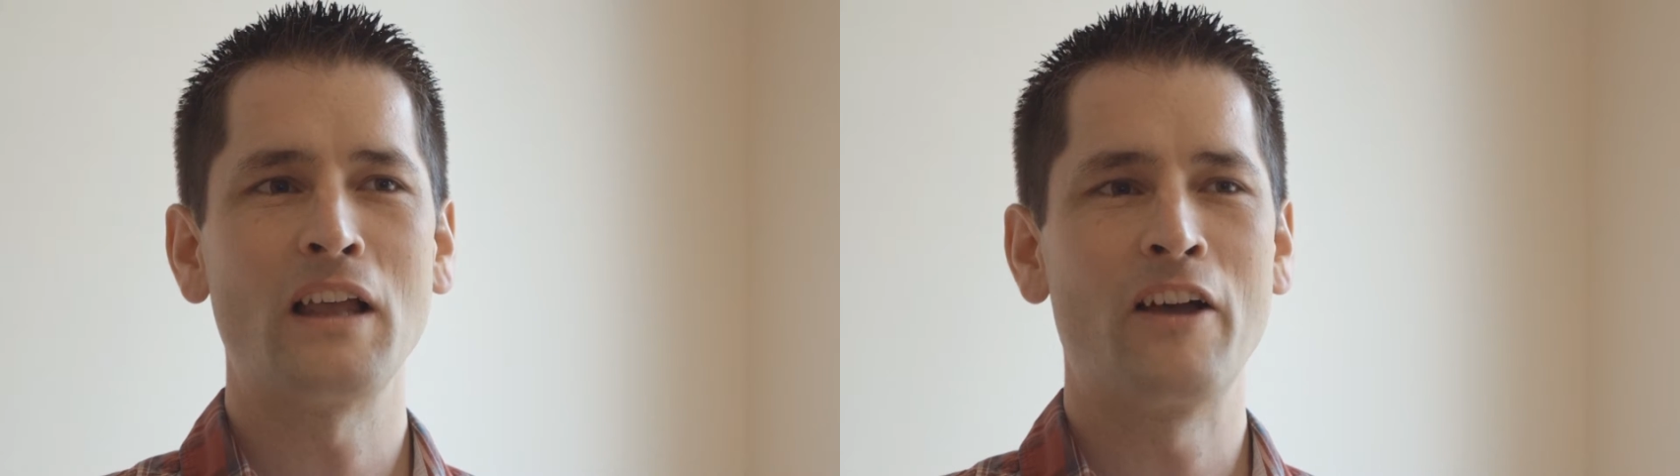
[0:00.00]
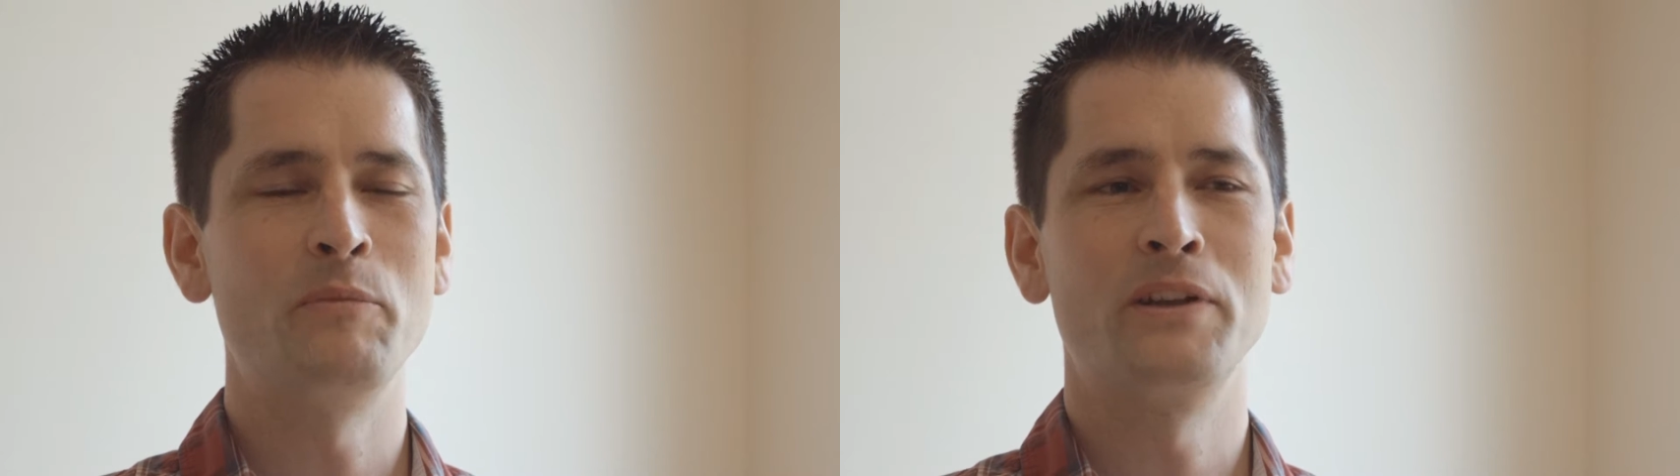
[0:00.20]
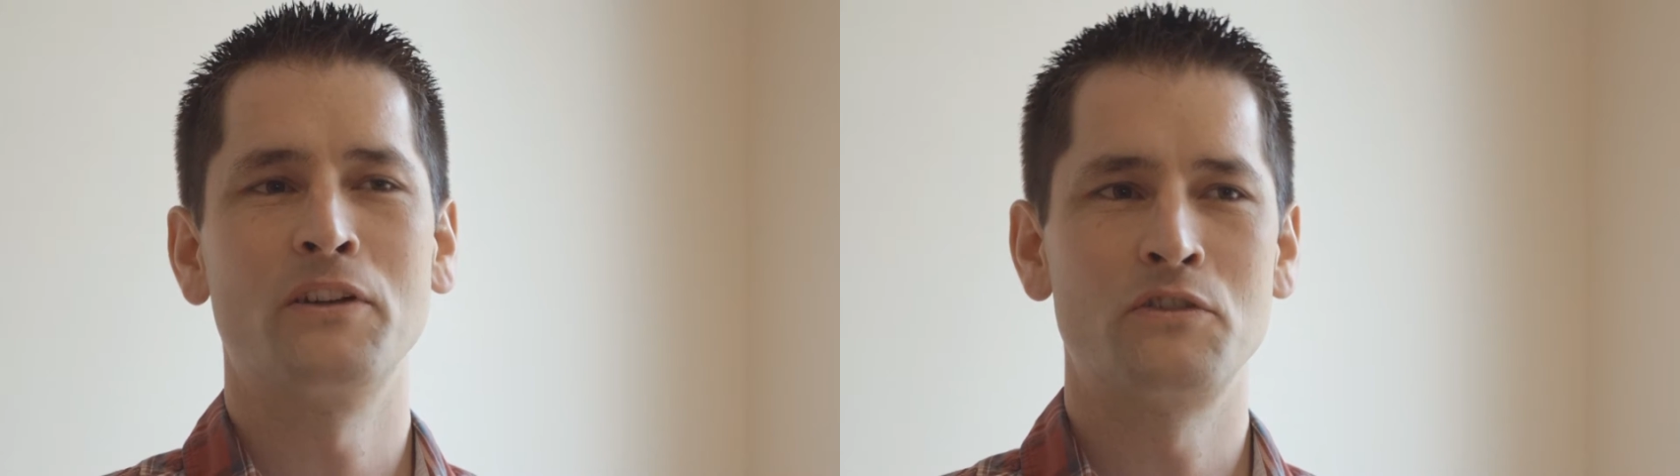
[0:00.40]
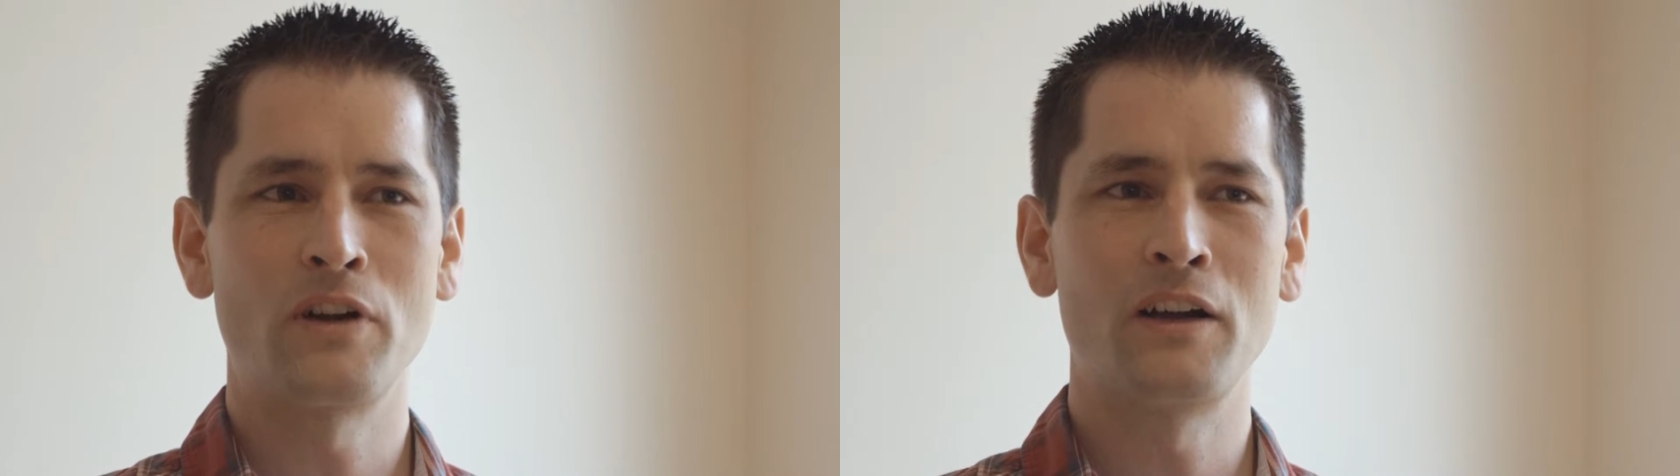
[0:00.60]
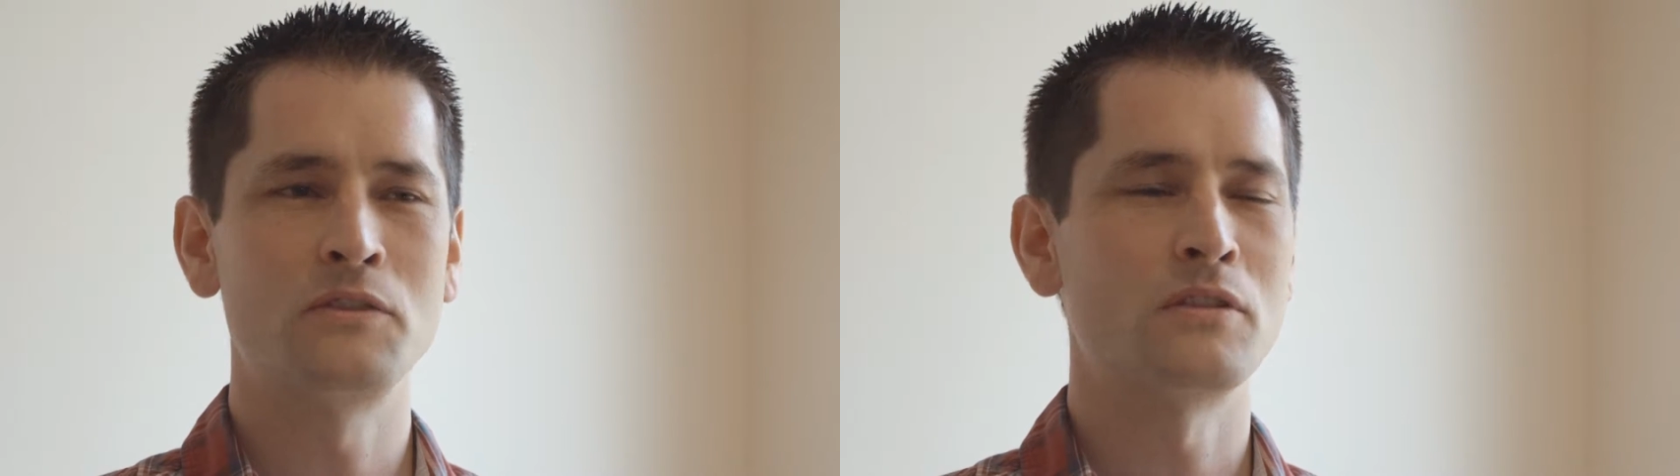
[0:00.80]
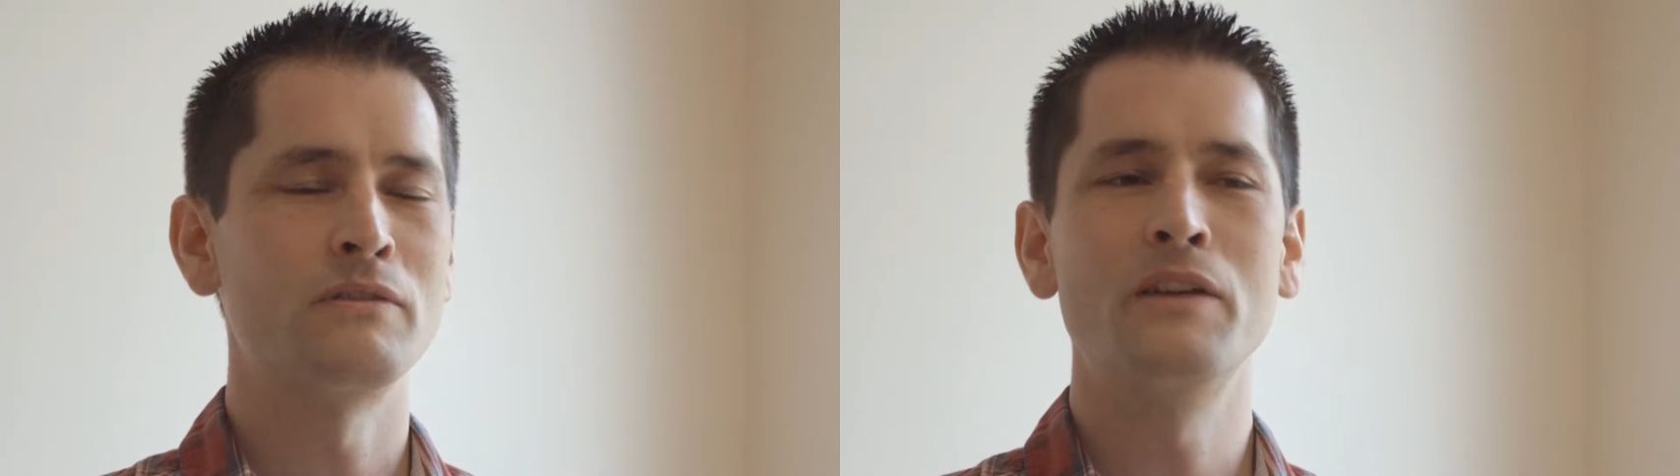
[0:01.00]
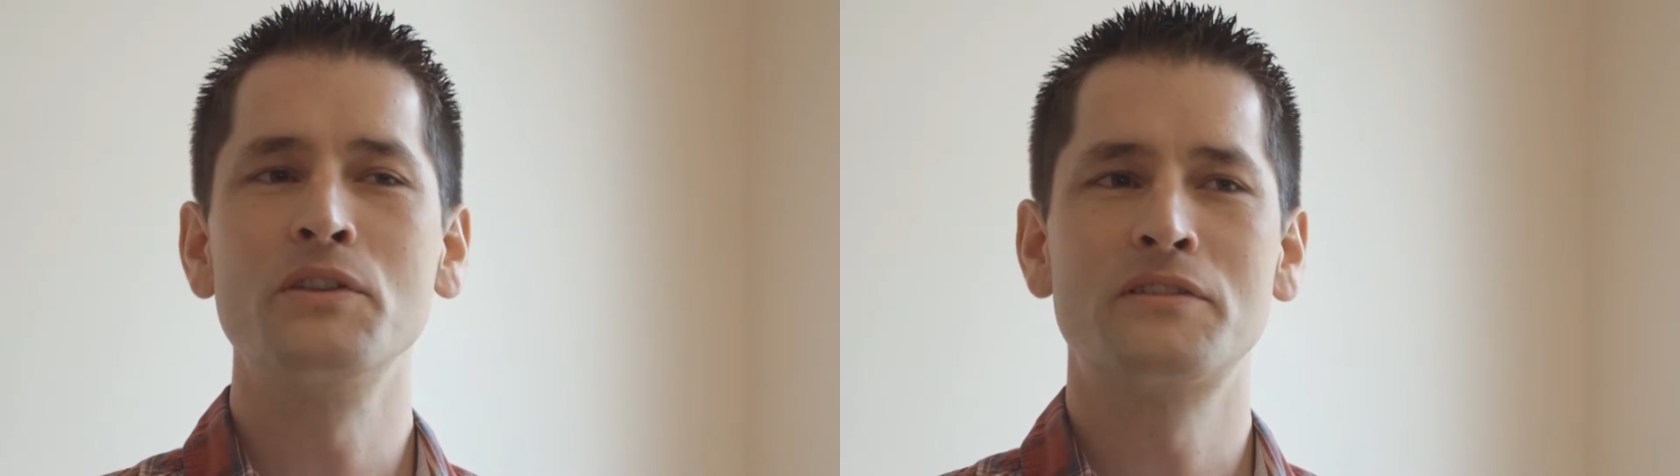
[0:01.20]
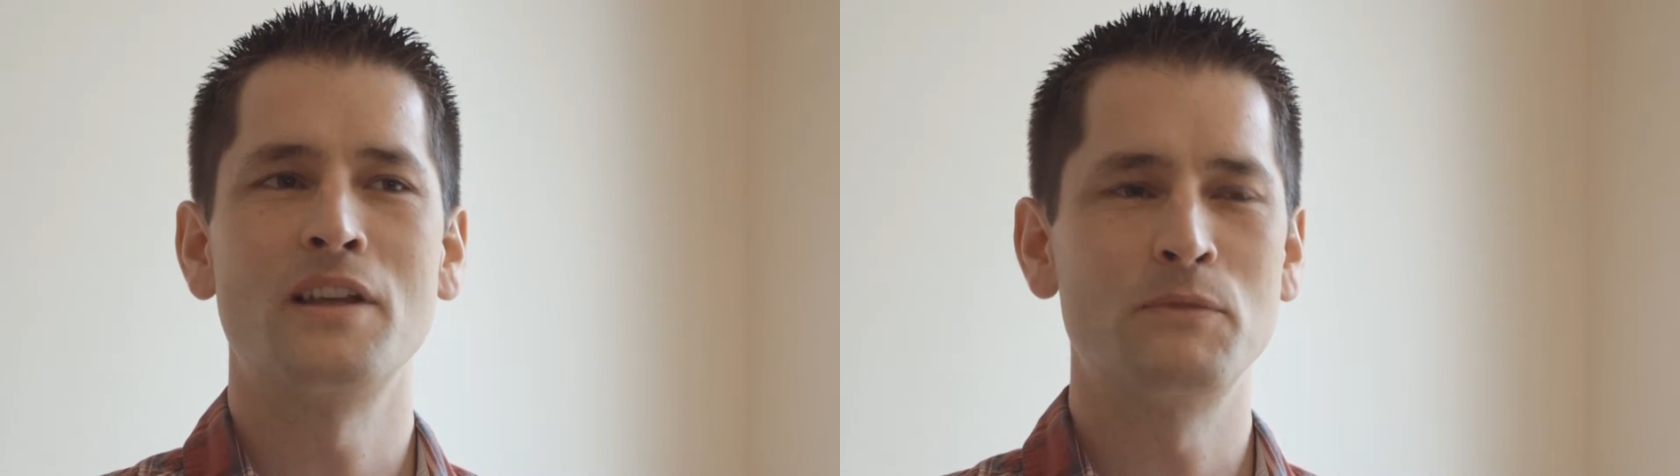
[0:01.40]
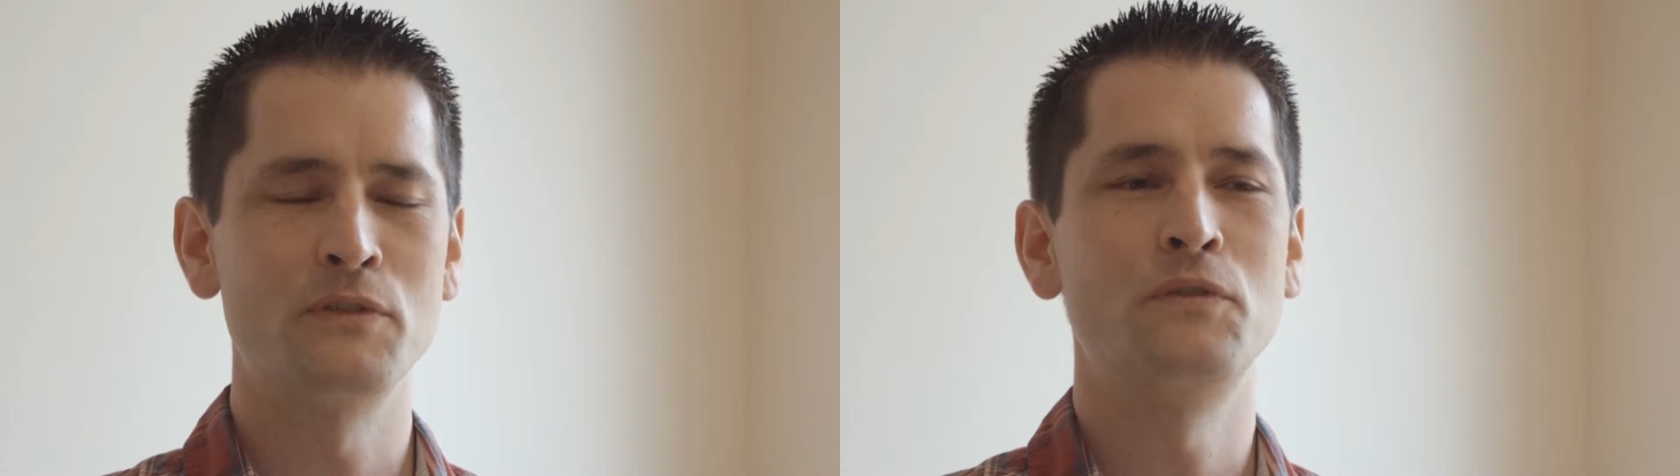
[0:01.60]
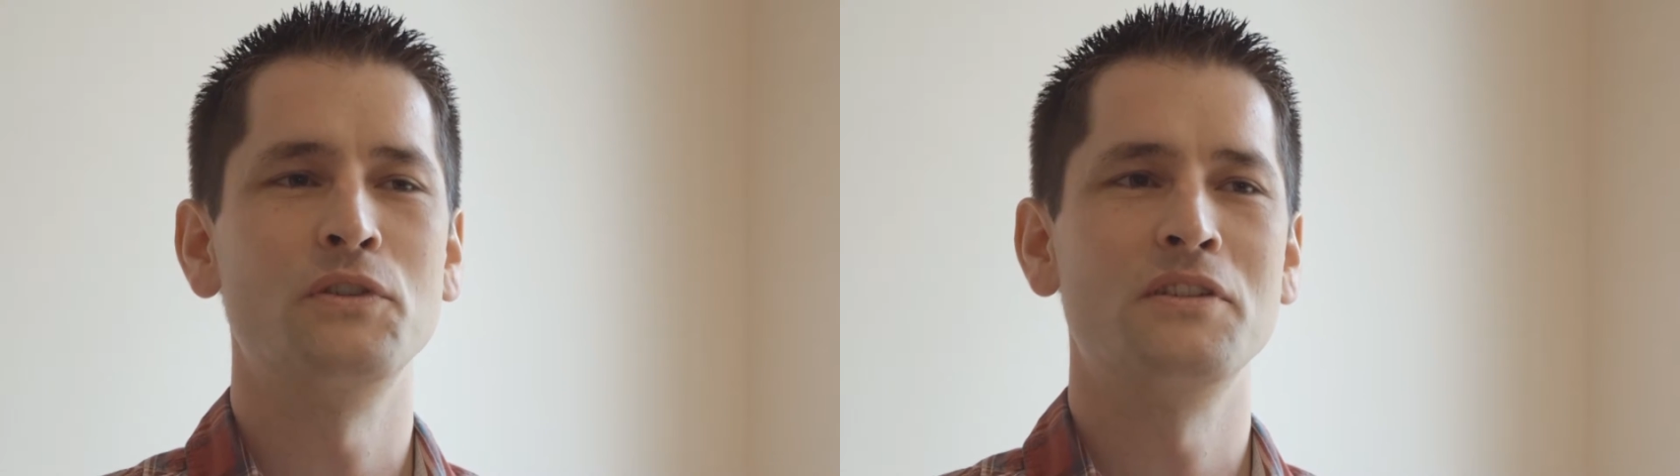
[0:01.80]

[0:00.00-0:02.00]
have been on drugs or have never stepped a foot